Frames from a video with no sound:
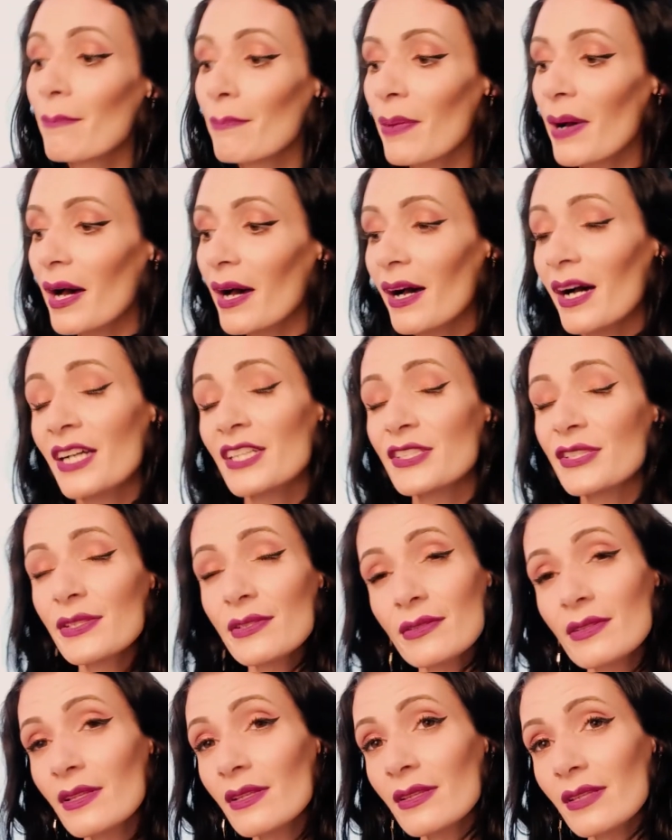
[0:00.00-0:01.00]
but I do
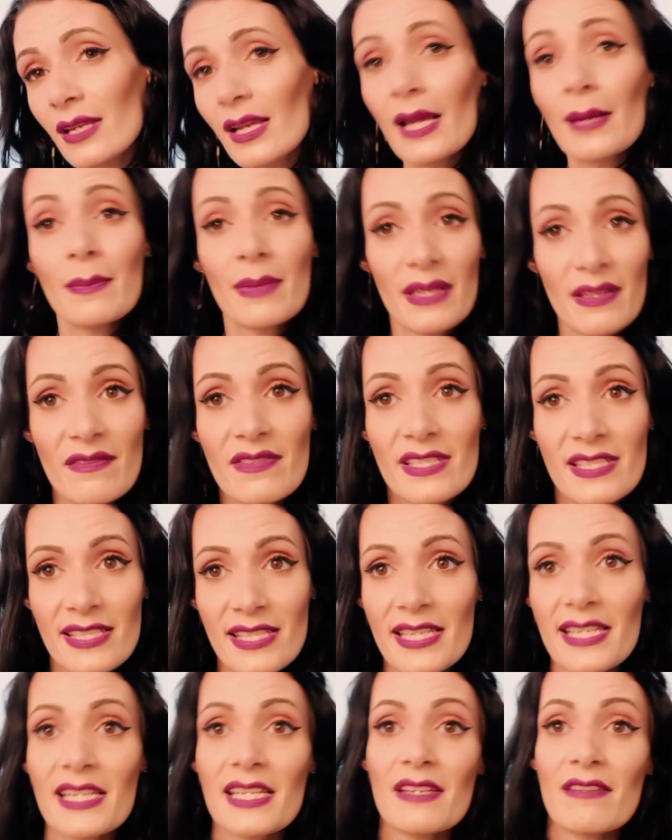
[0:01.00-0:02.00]
know that like
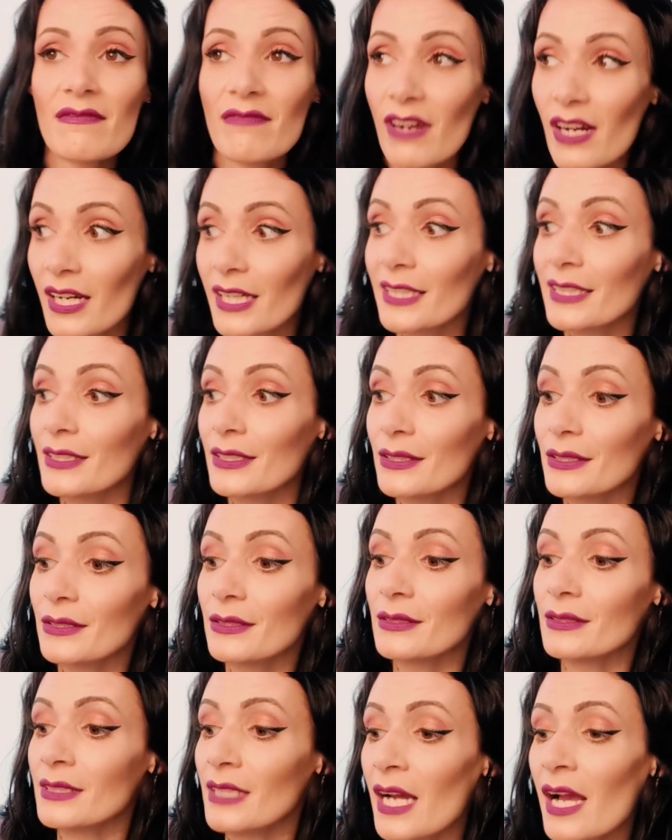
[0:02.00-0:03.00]
PVC,
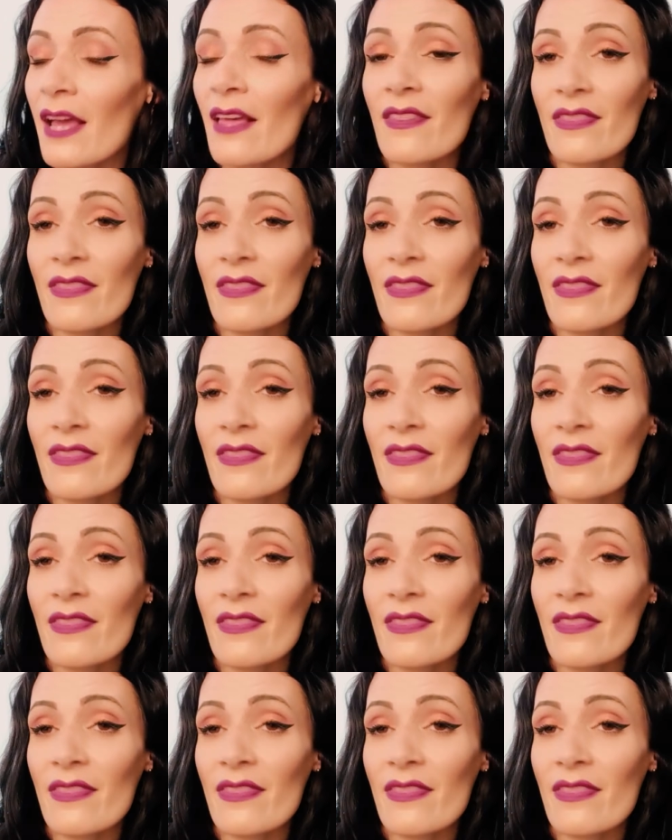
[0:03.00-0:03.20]
vinyl,